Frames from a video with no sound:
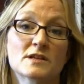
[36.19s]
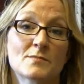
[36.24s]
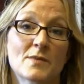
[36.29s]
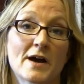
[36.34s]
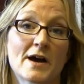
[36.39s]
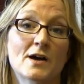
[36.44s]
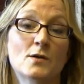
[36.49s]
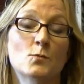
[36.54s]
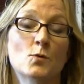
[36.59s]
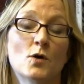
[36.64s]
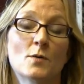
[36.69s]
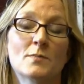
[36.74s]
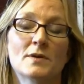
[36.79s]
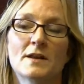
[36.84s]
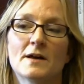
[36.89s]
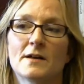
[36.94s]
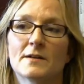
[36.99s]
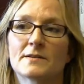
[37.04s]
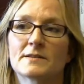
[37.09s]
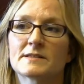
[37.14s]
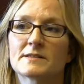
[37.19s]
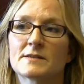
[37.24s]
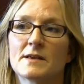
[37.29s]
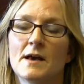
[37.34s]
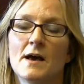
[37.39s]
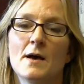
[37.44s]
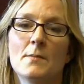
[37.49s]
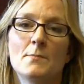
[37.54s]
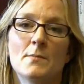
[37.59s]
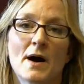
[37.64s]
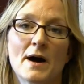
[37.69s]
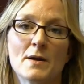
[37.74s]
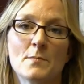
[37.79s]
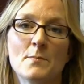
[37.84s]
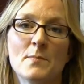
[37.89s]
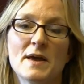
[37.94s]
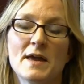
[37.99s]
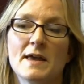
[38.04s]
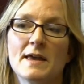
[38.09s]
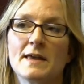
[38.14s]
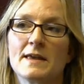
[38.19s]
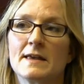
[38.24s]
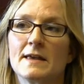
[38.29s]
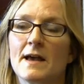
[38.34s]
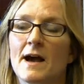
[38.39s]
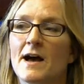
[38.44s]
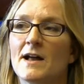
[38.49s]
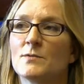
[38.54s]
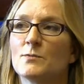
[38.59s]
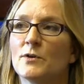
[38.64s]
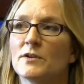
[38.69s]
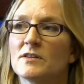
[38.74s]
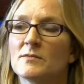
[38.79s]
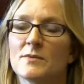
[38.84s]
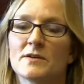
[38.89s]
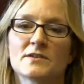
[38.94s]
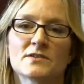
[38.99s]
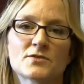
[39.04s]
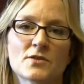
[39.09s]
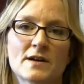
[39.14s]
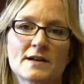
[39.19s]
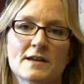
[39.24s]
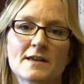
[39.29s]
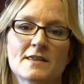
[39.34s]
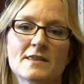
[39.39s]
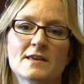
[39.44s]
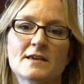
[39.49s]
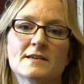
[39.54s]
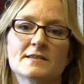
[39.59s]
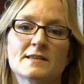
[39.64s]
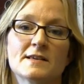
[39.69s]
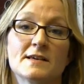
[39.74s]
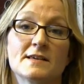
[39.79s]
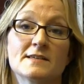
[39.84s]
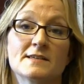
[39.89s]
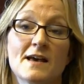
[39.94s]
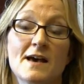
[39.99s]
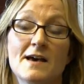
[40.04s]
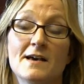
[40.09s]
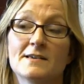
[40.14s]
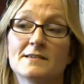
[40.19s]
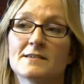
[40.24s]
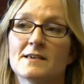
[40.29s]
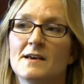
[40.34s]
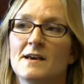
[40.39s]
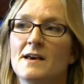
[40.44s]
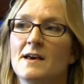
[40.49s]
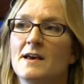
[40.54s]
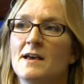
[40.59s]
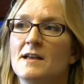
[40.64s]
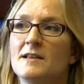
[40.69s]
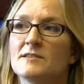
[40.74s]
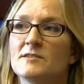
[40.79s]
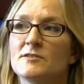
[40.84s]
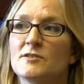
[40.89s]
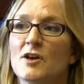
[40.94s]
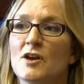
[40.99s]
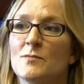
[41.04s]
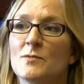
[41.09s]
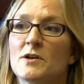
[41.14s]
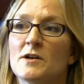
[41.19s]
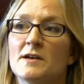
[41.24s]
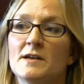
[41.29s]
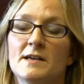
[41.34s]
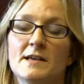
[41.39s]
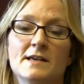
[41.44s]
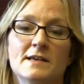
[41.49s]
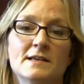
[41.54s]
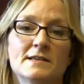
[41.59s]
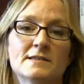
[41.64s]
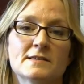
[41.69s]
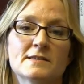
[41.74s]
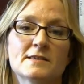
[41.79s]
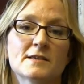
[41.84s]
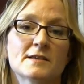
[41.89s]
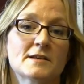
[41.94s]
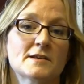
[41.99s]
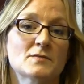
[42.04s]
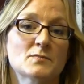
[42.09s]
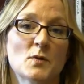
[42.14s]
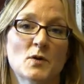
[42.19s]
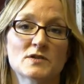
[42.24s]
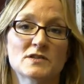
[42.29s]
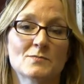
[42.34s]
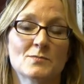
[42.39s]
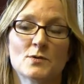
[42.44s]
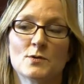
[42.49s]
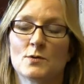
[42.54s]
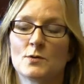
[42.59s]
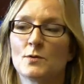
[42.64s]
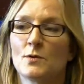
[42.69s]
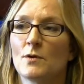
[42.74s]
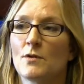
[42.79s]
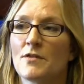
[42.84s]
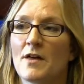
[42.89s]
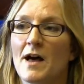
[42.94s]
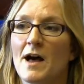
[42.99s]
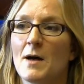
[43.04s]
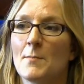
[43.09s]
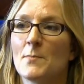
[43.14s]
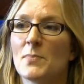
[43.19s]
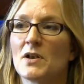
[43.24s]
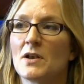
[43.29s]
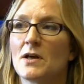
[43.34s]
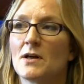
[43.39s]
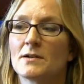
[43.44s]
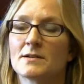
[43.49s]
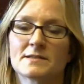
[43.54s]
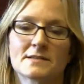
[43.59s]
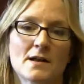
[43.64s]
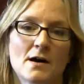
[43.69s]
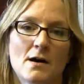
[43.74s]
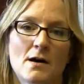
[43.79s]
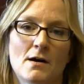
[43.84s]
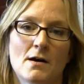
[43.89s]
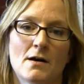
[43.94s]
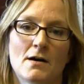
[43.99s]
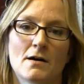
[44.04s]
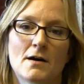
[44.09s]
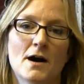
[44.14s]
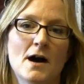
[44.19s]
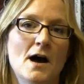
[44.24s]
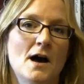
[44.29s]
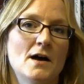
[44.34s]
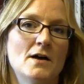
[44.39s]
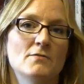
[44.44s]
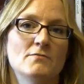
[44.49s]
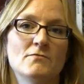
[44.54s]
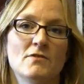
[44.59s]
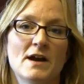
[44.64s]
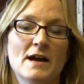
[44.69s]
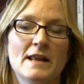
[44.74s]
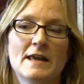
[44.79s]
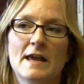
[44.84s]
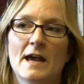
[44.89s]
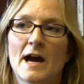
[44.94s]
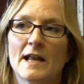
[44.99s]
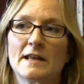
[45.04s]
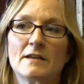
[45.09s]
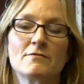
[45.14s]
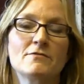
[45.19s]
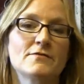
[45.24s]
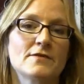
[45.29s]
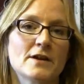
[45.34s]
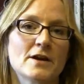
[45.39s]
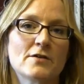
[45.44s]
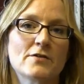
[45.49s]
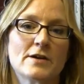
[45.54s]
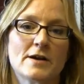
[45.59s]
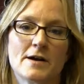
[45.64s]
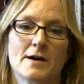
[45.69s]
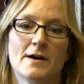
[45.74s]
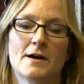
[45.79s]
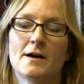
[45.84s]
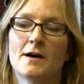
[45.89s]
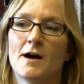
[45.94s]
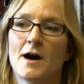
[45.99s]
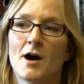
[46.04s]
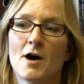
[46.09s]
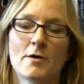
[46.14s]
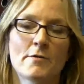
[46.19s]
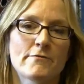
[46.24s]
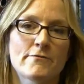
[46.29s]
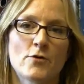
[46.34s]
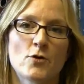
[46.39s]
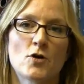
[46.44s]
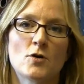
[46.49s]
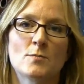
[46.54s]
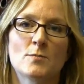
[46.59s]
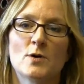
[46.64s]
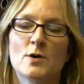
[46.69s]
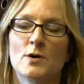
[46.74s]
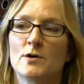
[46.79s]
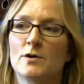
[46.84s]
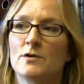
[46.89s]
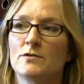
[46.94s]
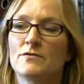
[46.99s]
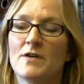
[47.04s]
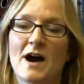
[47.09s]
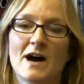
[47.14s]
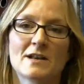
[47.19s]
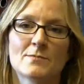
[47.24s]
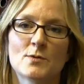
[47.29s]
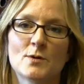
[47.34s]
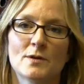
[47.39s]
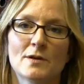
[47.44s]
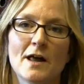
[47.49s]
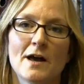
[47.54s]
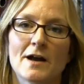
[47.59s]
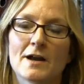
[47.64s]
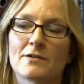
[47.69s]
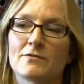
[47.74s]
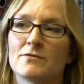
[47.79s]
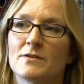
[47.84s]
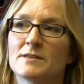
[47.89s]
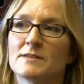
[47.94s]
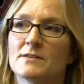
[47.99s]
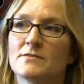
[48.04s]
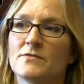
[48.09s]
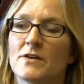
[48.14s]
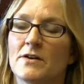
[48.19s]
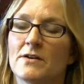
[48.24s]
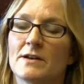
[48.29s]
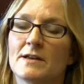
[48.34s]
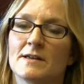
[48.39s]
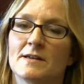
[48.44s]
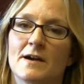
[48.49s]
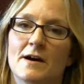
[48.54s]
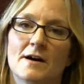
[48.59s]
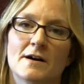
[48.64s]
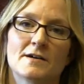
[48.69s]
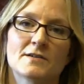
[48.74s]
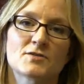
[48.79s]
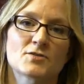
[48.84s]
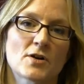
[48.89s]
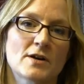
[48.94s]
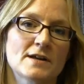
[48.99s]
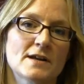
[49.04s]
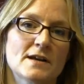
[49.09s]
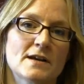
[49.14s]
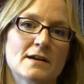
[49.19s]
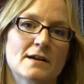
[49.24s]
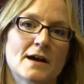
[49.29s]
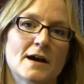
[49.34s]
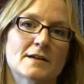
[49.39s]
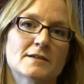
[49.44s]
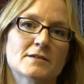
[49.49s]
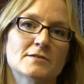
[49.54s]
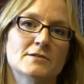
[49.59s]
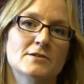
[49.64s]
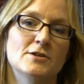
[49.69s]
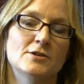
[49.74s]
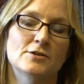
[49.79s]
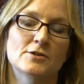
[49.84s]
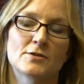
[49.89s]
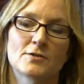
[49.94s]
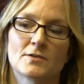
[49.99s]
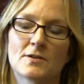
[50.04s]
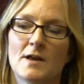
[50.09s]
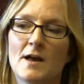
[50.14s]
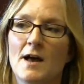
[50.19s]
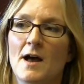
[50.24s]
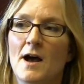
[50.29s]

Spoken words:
about what plants might be. And one of the most striking things that he says in Zoonomia is that it's possible that plants are really an inferior form of animal life. It's a very striking and unusual